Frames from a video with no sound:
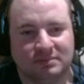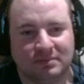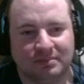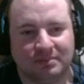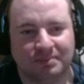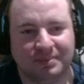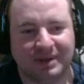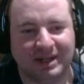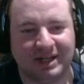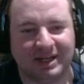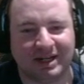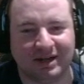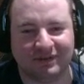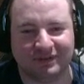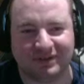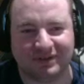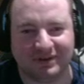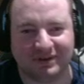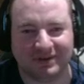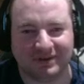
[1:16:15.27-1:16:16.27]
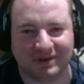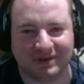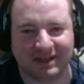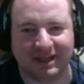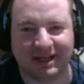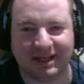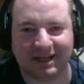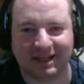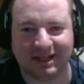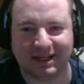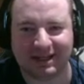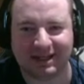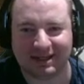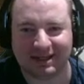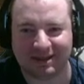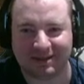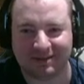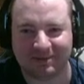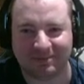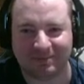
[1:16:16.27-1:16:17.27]
Big love to Cookie indeed.
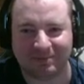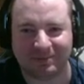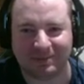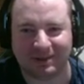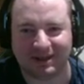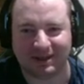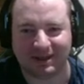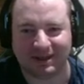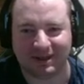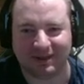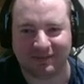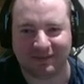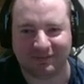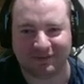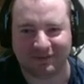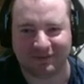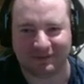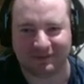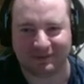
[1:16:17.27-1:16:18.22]
Big love.